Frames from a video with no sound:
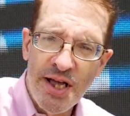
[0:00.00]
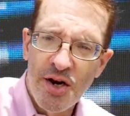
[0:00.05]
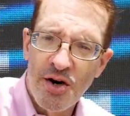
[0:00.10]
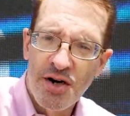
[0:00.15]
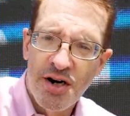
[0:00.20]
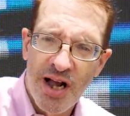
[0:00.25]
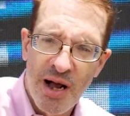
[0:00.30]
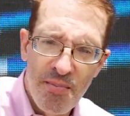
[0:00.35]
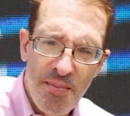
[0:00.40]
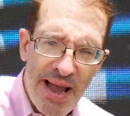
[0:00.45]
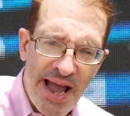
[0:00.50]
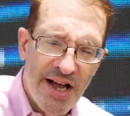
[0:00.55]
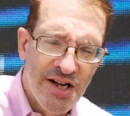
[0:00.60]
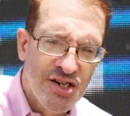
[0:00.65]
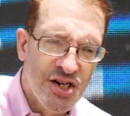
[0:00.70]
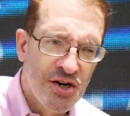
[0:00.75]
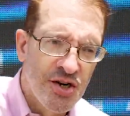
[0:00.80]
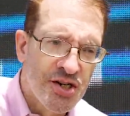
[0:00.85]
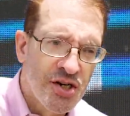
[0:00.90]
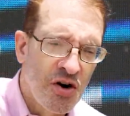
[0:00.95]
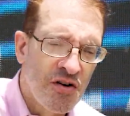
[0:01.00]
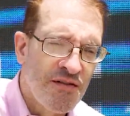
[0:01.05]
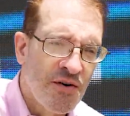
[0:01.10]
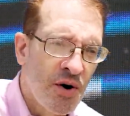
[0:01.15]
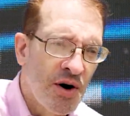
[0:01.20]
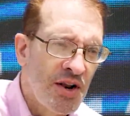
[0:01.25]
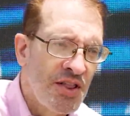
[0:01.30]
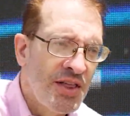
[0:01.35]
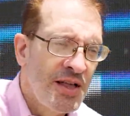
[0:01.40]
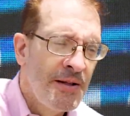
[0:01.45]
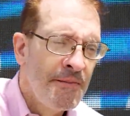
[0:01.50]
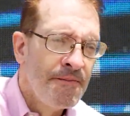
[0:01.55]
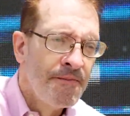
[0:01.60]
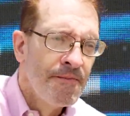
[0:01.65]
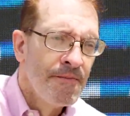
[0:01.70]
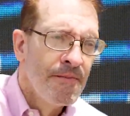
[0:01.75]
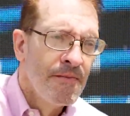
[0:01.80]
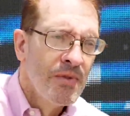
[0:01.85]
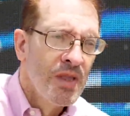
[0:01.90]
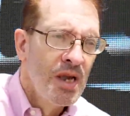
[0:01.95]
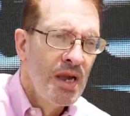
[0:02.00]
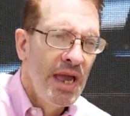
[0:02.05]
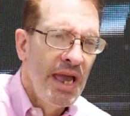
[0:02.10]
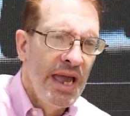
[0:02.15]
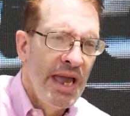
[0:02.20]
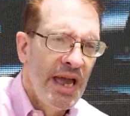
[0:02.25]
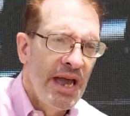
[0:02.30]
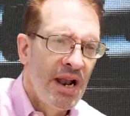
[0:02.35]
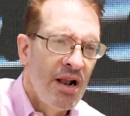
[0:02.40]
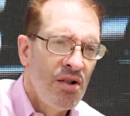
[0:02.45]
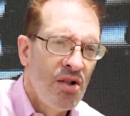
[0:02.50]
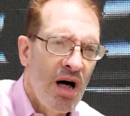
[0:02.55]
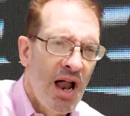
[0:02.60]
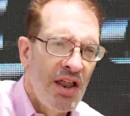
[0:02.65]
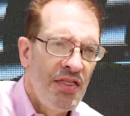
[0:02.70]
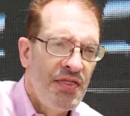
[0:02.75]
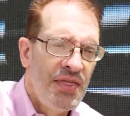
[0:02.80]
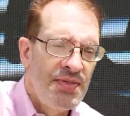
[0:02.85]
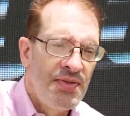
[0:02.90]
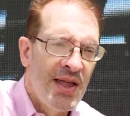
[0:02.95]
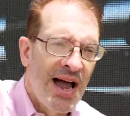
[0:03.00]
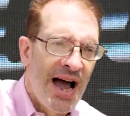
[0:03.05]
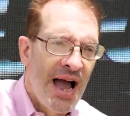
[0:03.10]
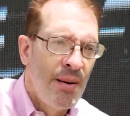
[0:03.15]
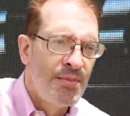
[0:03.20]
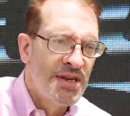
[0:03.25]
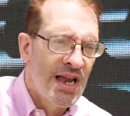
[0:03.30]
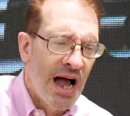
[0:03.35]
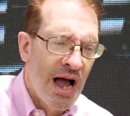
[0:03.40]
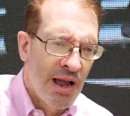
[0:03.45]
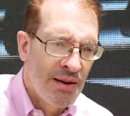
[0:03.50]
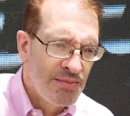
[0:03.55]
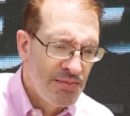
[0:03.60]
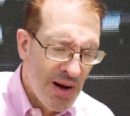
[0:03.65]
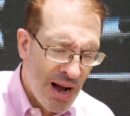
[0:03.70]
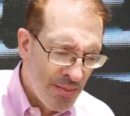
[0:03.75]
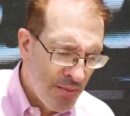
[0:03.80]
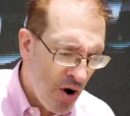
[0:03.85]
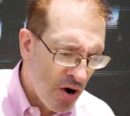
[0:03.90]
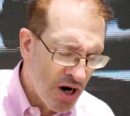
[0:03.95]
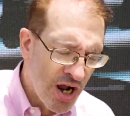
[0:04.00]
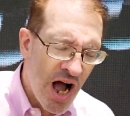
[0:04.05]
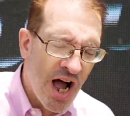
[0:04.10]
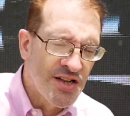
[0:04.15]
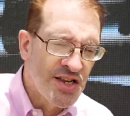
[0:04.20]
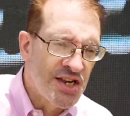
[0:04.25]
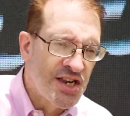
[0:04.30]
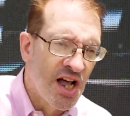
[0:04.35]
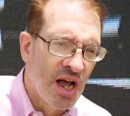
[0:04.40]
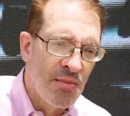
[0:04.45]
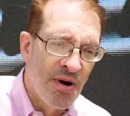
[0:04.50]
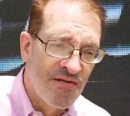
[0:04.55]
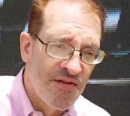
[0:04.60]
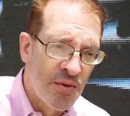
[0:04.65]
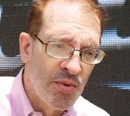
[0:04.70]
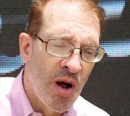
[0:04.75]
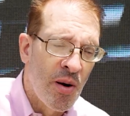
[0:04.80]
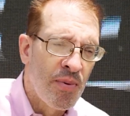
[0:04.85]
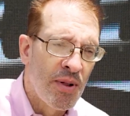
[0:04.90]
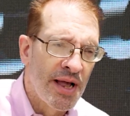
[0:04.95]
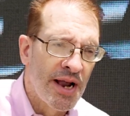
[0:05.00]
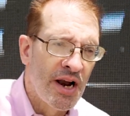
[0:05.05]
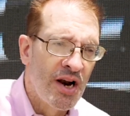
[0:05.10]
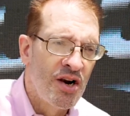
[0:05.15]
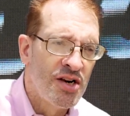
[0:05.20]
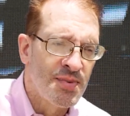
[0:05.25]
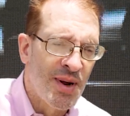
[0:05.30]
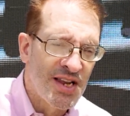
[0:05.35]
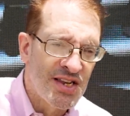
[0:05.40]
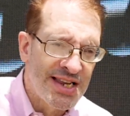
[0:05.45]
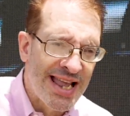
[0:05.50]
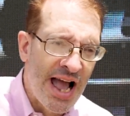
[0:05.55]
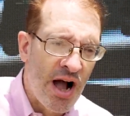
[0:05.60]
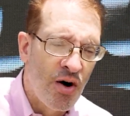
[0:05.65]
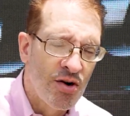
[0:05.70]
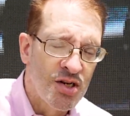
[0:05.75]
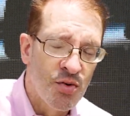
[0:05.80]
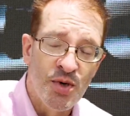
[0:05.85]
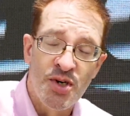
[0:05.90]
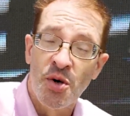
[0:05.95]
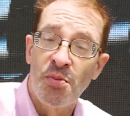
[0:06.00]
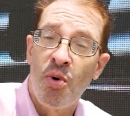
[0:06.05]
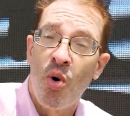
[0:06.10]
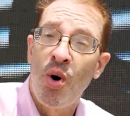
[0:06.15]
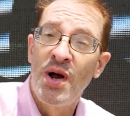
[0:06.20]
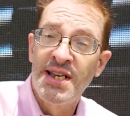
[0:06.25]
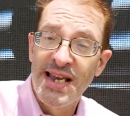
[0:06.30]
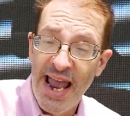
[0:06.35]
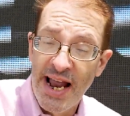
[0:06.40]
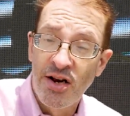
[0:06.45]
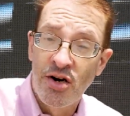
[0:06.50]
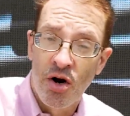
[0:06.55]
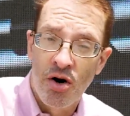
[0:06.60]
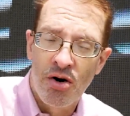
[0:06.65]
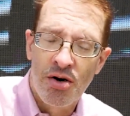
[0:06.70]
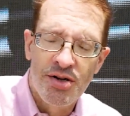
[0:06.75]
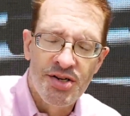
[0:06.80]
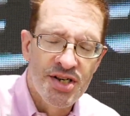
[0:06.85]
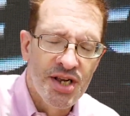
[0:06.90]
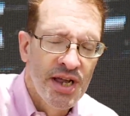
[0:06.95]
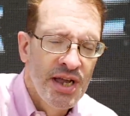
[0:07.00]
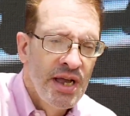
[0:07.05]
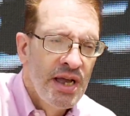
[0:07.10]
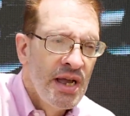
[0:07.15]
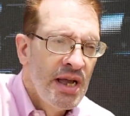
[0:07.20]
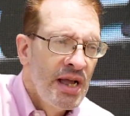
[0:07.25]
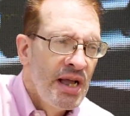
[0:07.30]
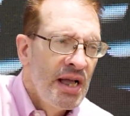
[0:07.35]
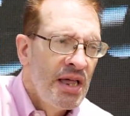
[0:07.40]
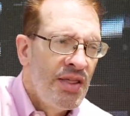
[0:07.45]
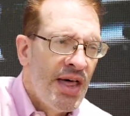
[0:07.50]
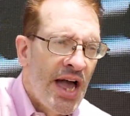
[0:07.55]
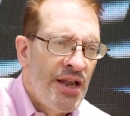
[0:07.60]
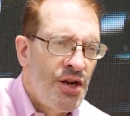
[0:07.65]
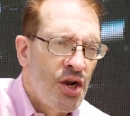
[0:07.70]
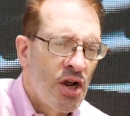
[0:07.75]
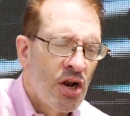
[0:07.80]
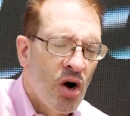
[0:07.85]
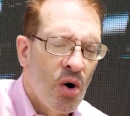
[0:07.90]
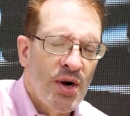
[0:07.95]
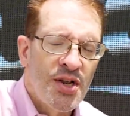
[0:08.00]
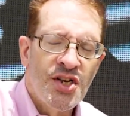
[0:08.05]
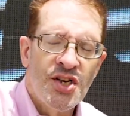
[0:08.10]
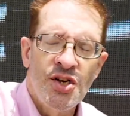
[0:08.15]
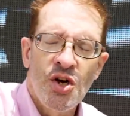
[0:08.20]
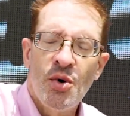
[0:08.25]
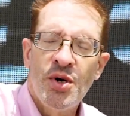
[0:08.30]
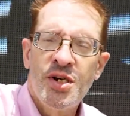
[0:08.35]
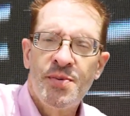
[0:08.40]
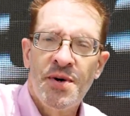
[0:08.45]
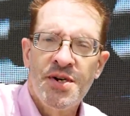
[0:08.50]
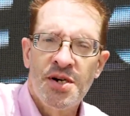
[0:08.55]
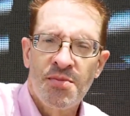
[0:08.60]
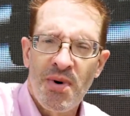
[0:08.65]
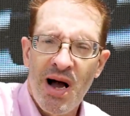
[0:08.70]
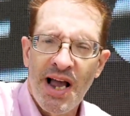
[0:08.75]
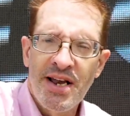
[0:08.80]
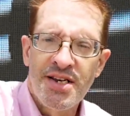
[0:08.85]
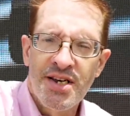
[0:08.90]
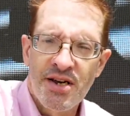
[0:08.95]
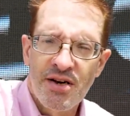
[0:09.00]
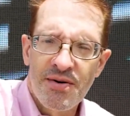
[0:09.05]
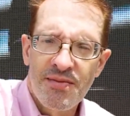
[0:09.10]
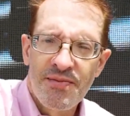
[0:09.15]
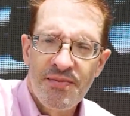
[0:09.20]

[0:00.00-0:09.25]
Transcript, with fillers: leader, Cubmaster, and so forth. And a lot of times I, I'm constantly telling my football players, my scouts, which are boys and girls, that you can always do what you put your mind to.